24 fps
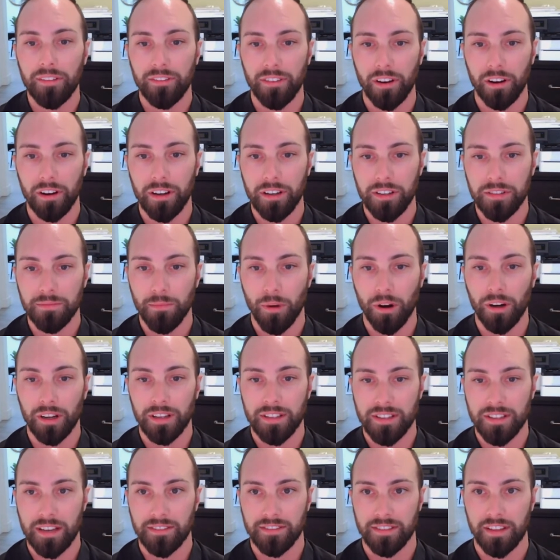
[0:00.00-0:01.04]
in various
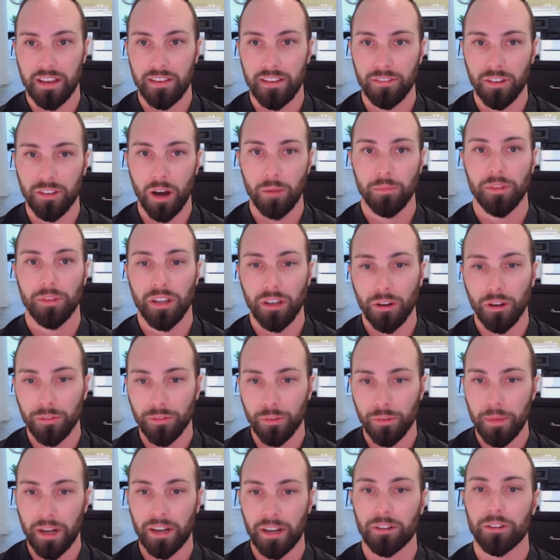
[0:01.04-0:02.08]
markets as they've come legal
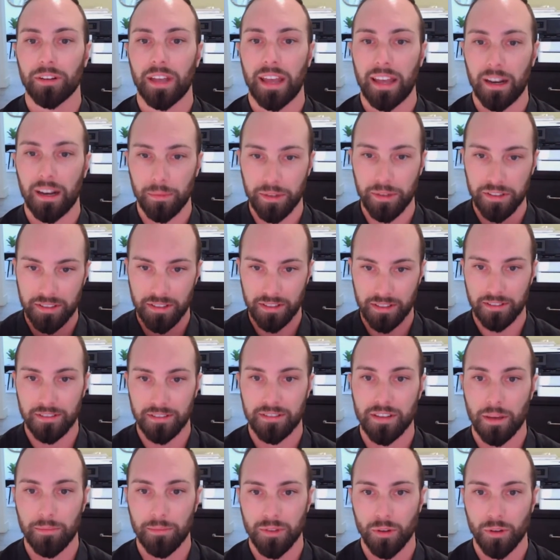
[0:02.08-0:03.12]
for medical cannabis and
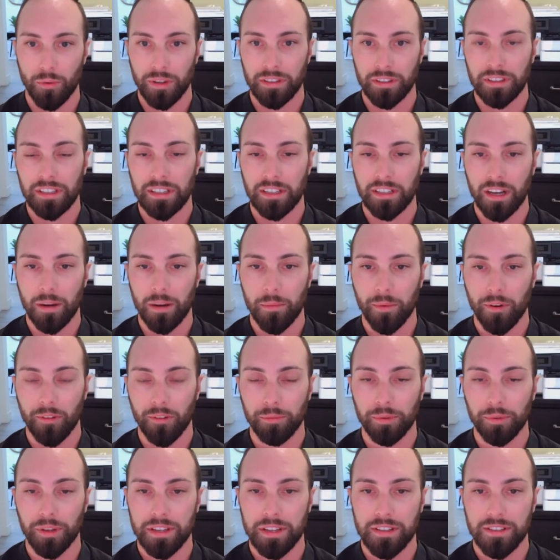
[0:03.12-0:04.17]
subsequently in a number
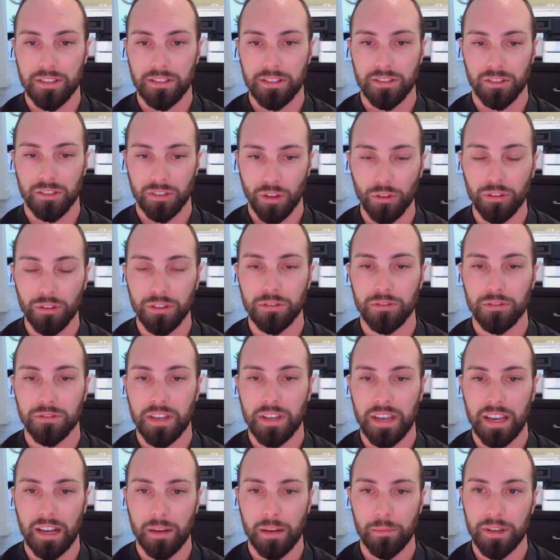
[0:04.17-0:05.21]
of places adult use
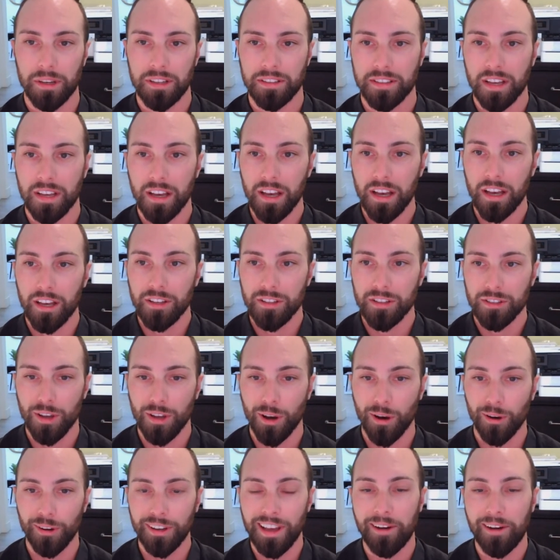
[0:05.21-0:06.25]
cannabis.
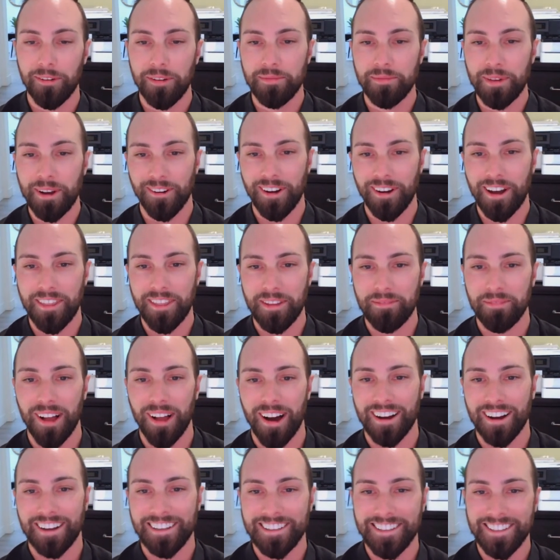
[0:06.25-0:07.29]
So yeah, we've been around the
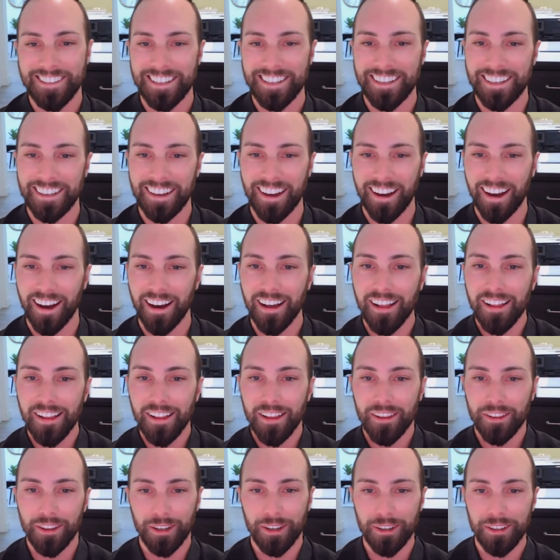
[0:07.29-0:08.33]
block and seeing the
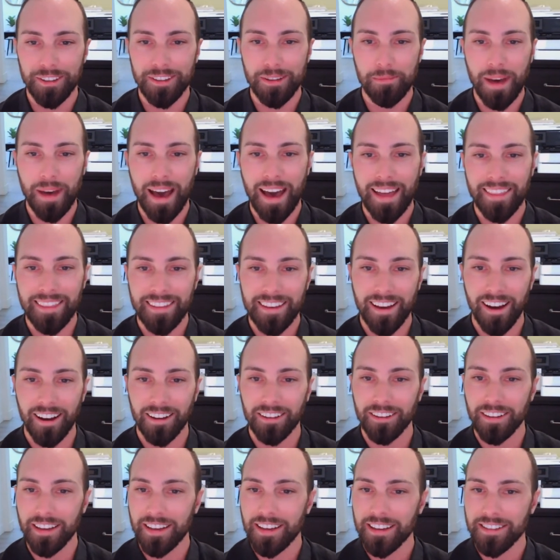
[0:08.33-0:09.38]
good, the bad, and the
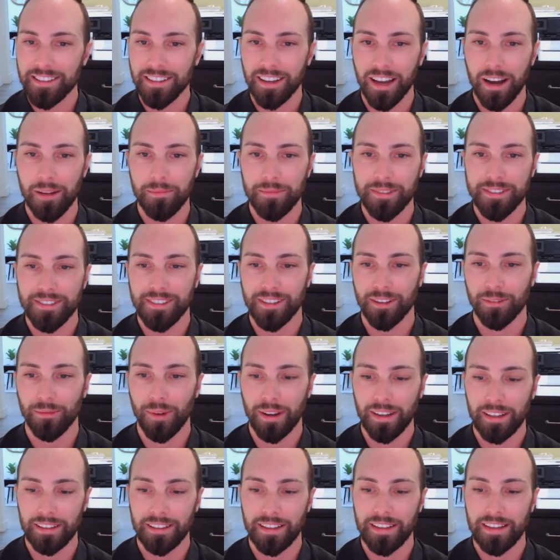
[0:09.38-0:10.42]
ugly as it comes to
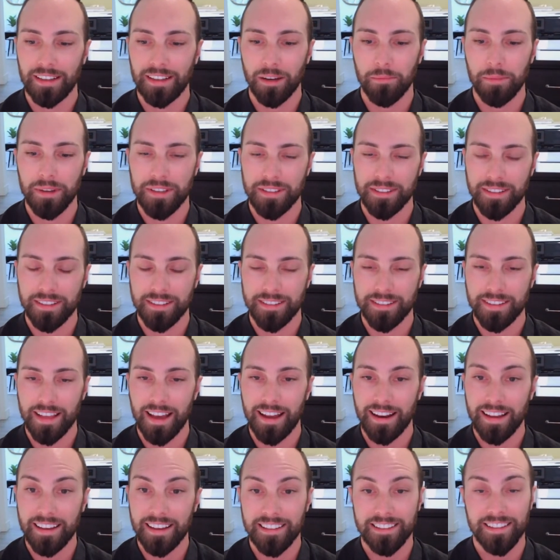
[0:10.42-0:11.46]
regulating a business
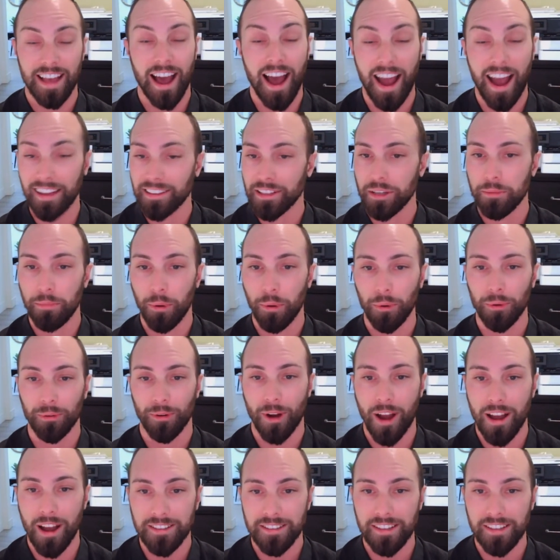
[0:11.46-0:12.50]
that is highly
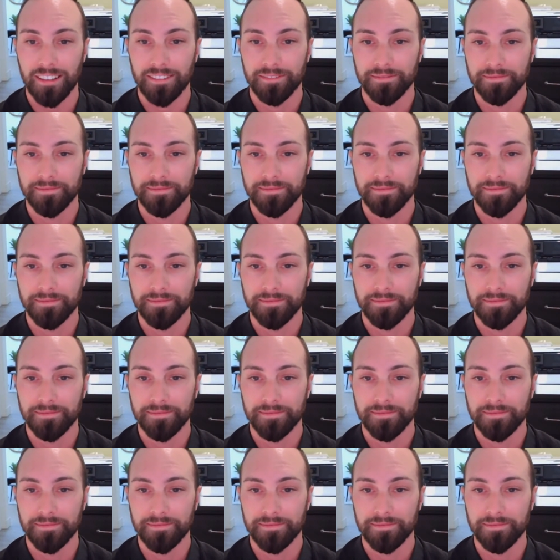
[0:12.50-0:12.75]
polarizing.